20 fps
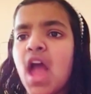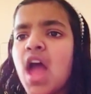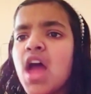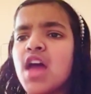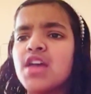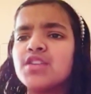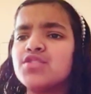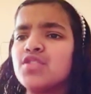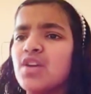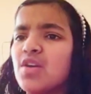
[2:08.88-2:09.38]

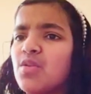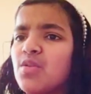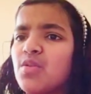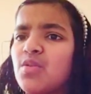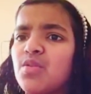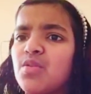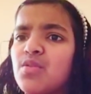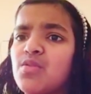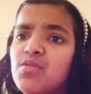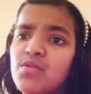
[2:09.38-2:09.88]
So,
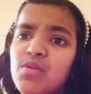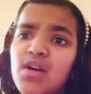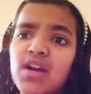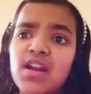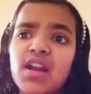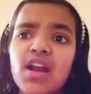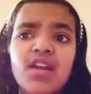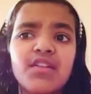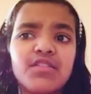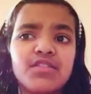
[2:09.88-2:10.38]
what
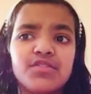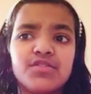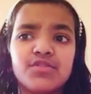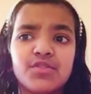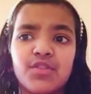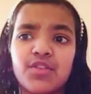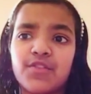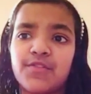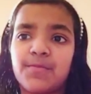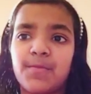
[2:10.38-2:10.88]
are
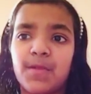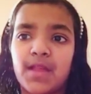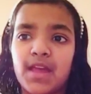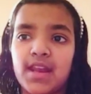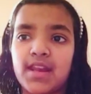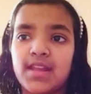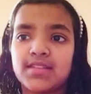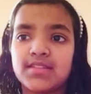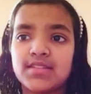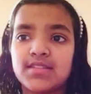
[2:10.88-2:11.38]
dwarf
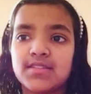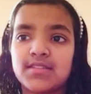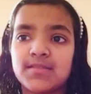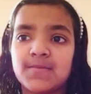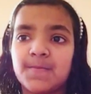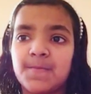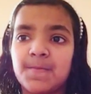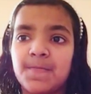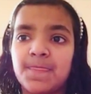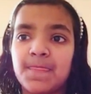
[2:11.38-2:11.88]
planets?
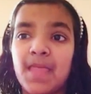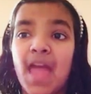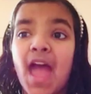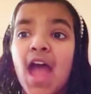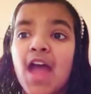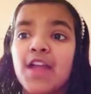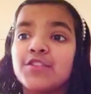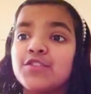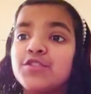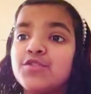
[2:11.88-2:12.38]

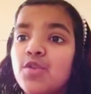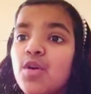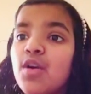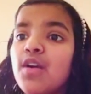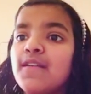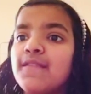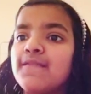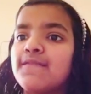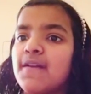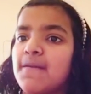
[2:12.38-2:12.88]

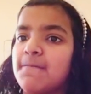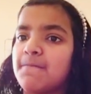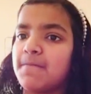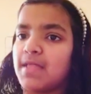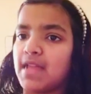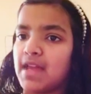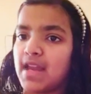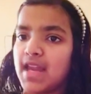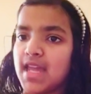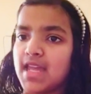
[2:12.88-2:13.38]
Dwarf
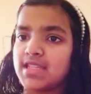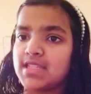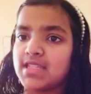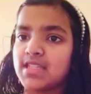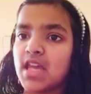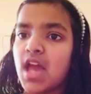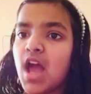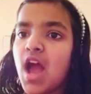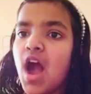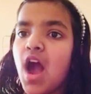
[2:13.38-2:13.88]
planets
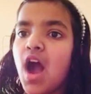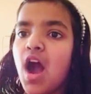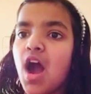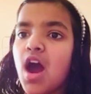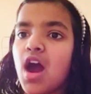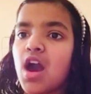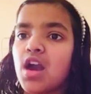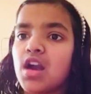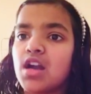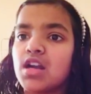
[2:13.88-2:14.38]

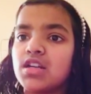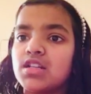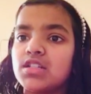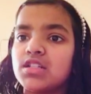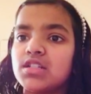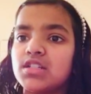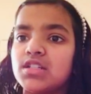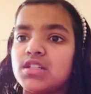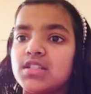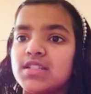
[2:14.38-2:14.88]
are
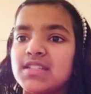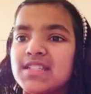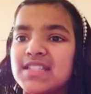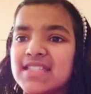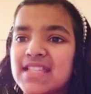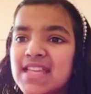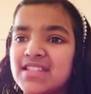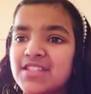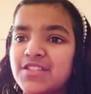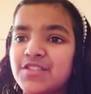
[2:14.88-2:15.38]

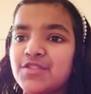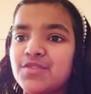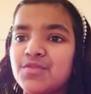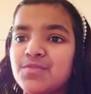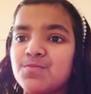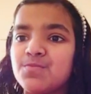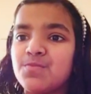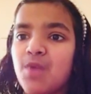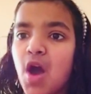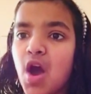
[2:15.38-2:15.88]
celestial
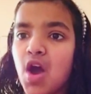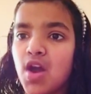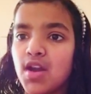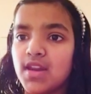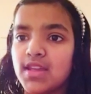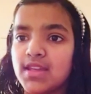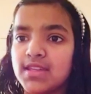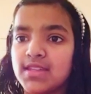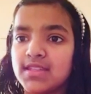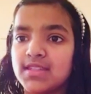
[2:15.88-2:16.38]

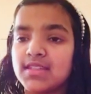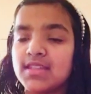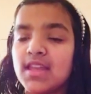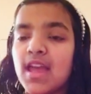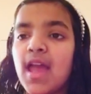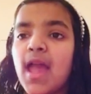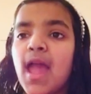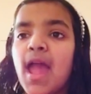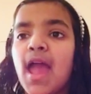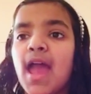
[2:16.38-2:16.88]
bodies,
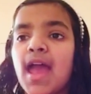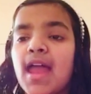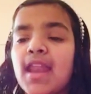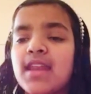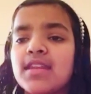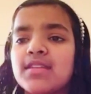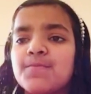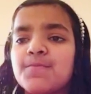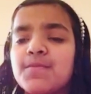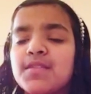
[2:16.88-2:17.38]

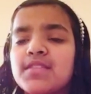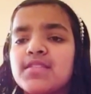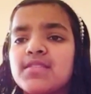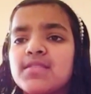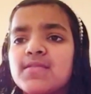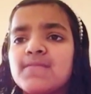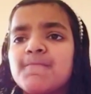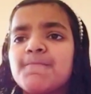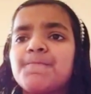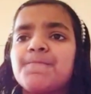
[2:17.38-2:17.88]
but
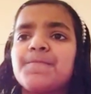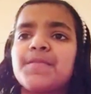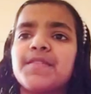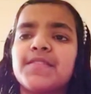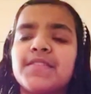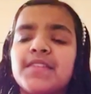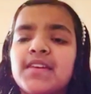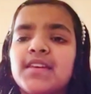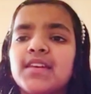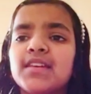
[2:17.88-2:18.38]
the
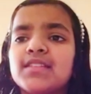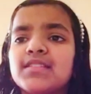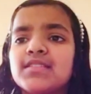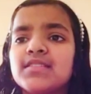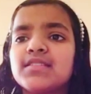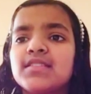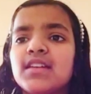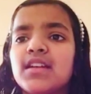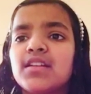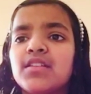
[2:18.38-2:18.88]
thing is,
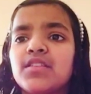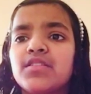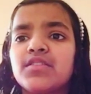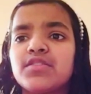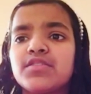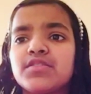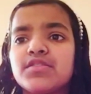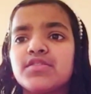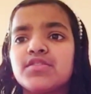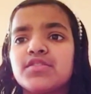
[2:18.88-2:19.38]
they're
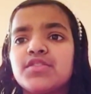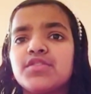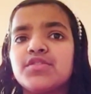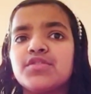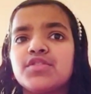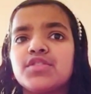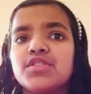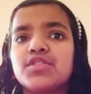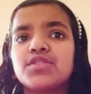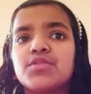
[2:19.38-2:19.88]
too
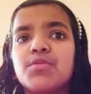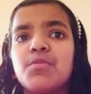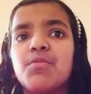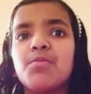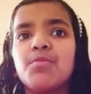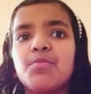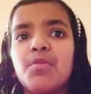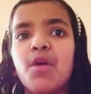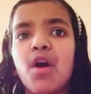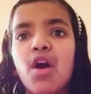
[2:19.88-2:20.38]

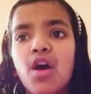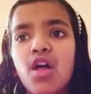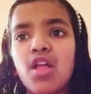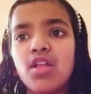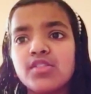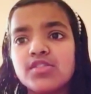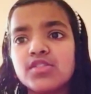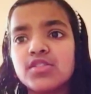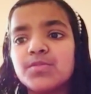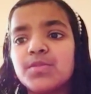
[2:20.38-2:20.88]
small
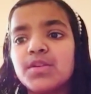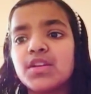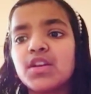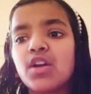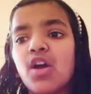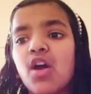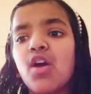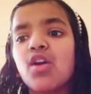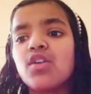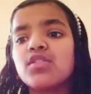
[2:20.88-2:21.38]
to be
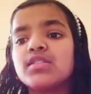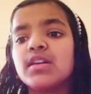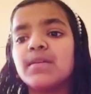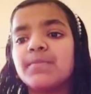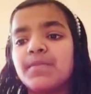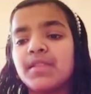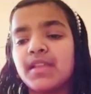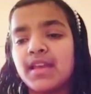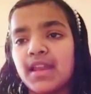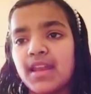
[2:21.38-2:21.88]
called a
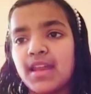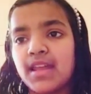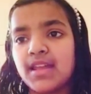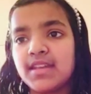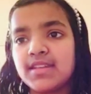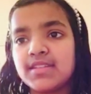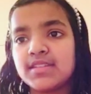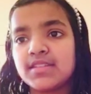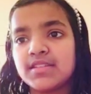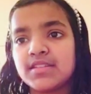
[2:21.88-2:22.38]

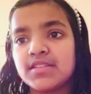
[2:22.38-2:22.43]
planet,